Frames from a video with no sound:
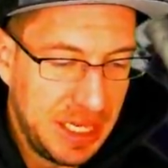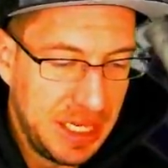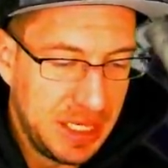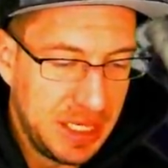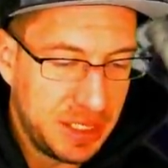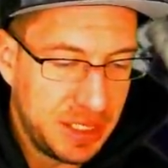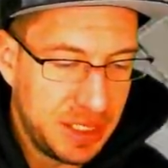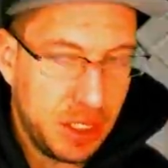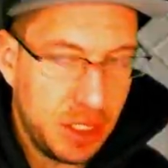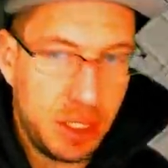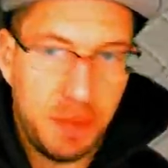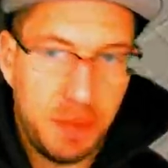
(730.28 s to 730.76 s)

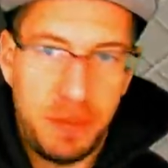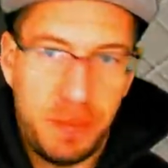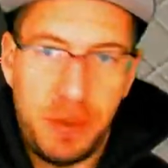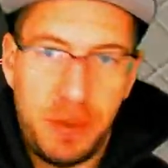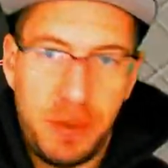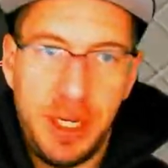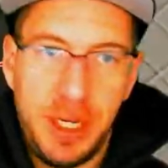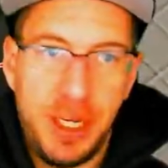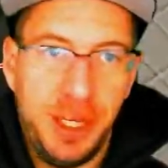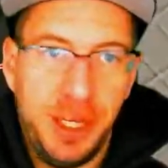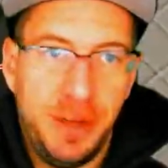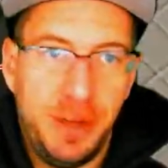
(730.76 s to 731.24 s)
looking
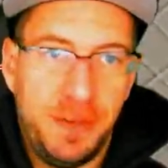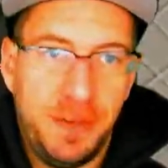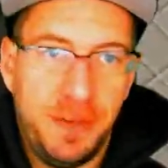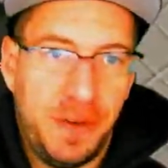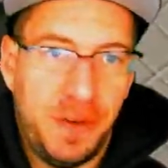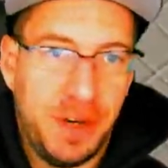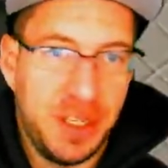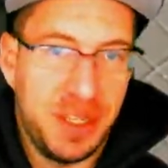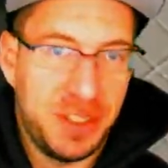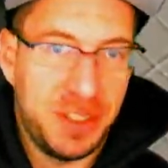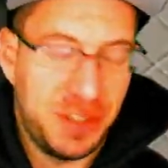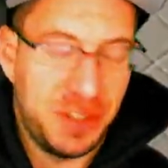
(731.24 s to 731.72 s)
pretty good
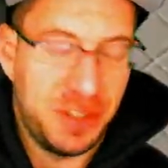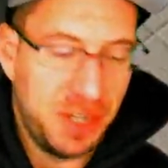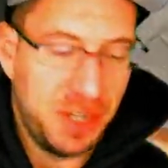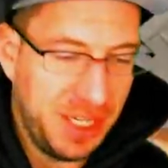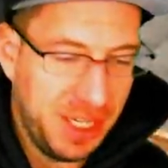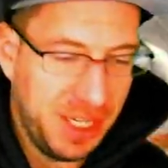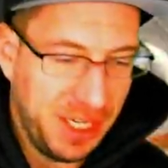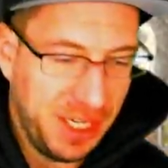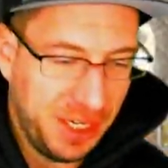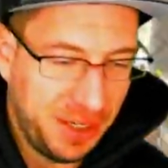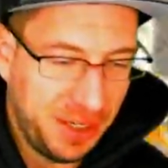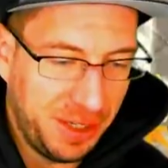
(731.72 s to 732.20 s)
for us right
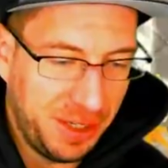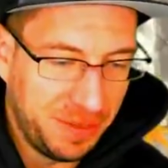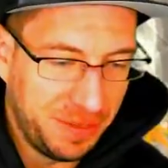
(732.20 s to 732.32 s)
here.